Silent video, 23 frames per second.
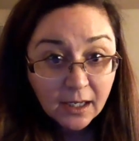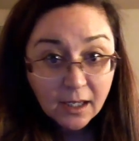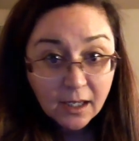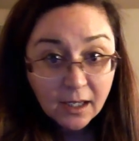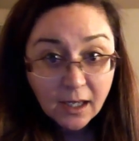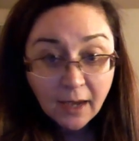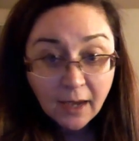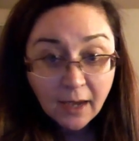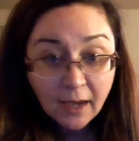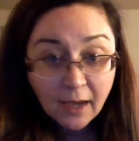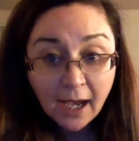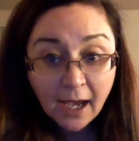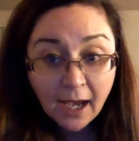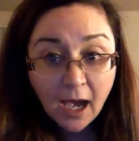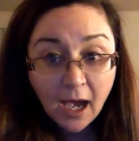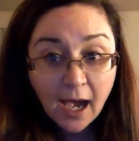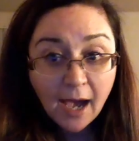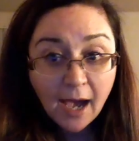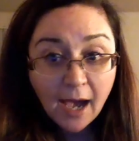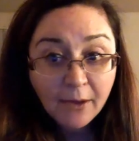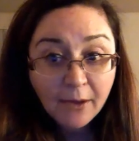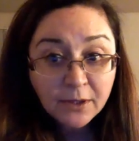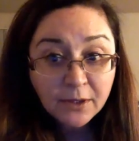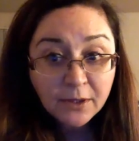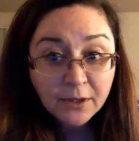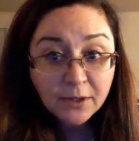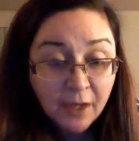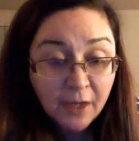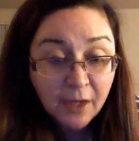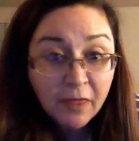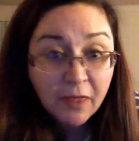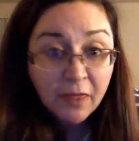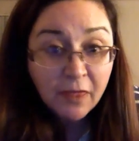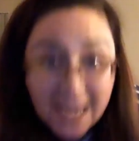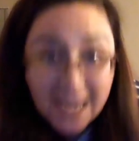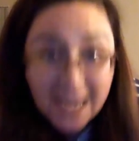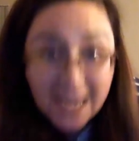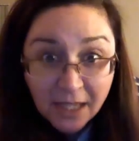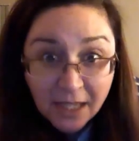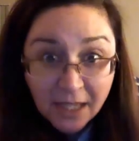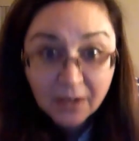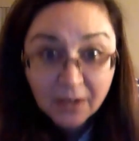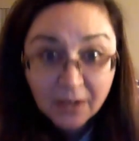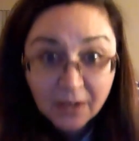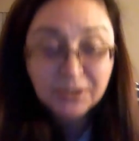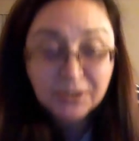I, I, I was trying to thank
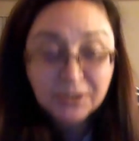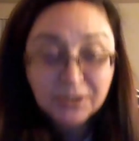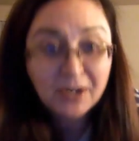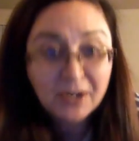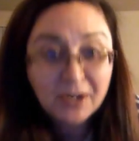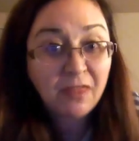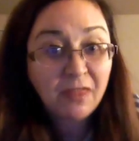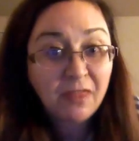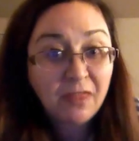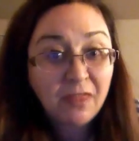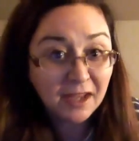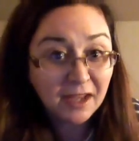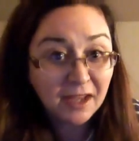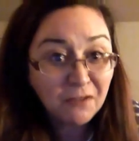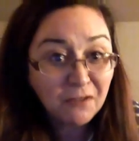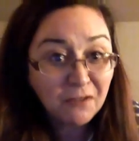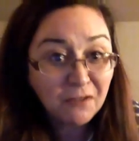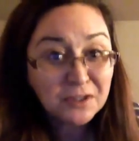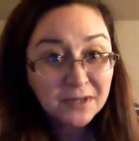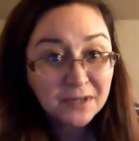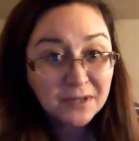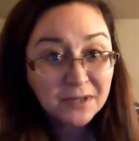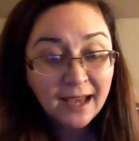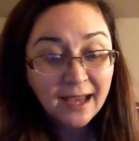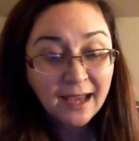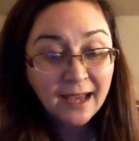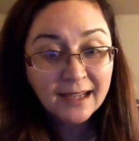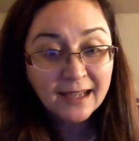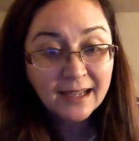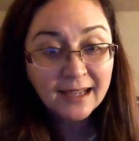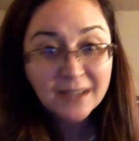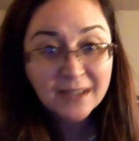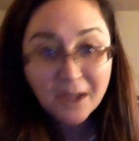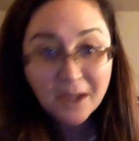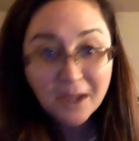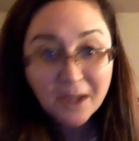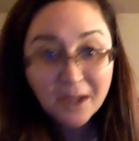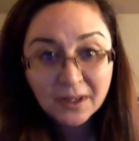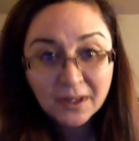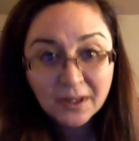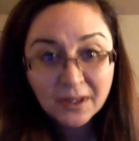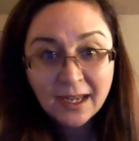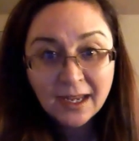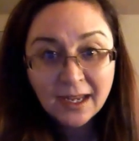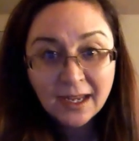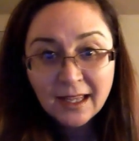you. I was trying to thank you for doing that and tell you
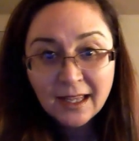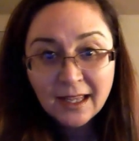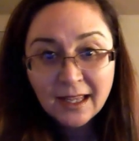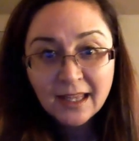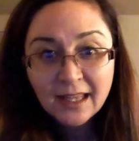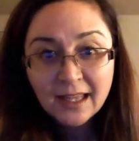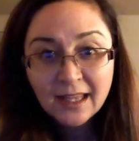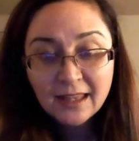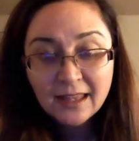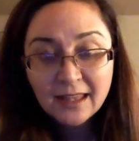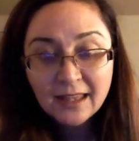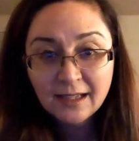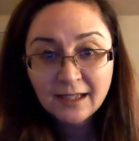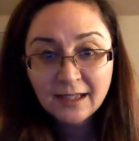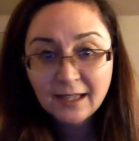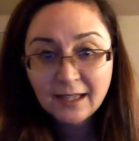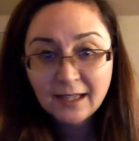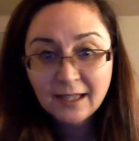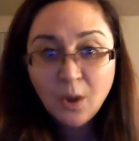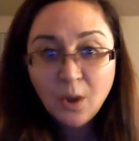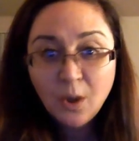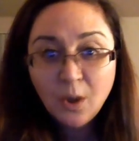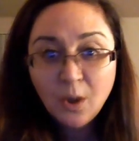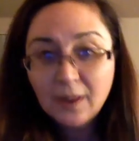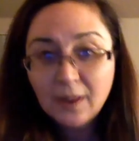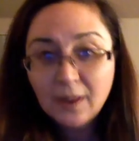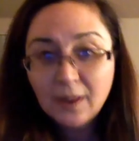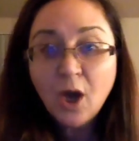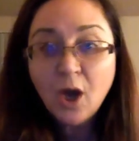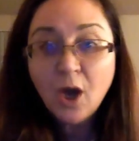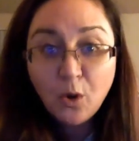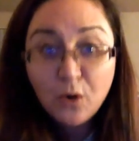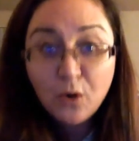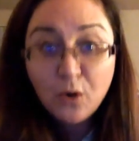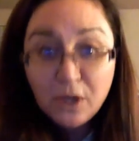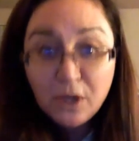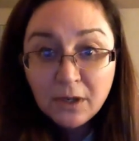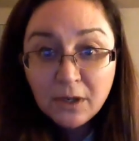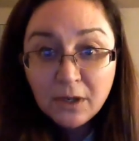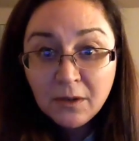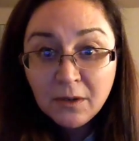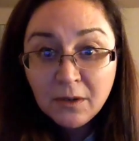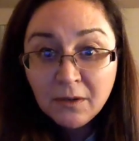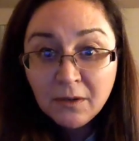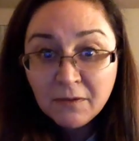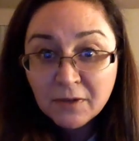like that I like totally owed
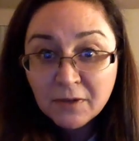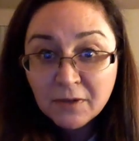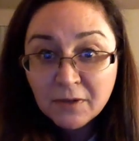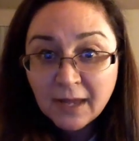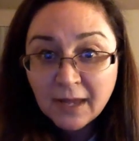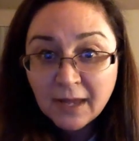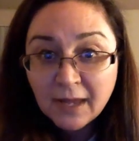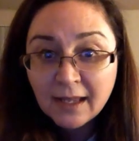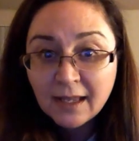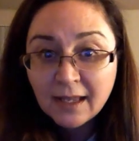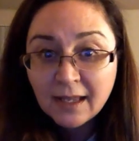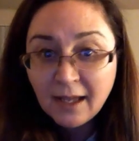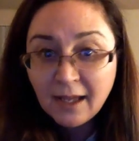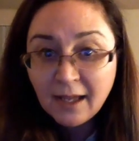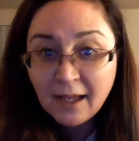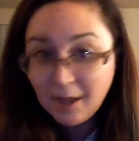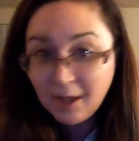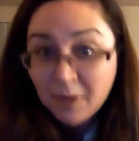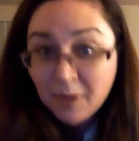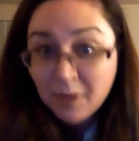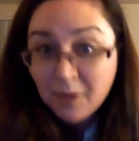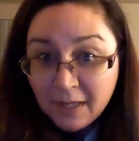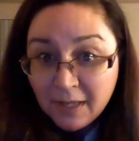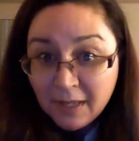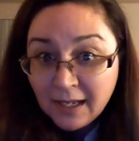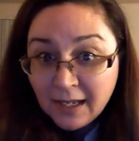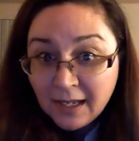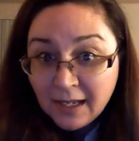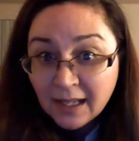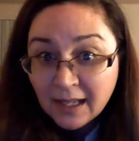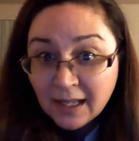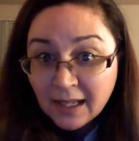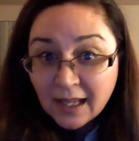you for like helping me.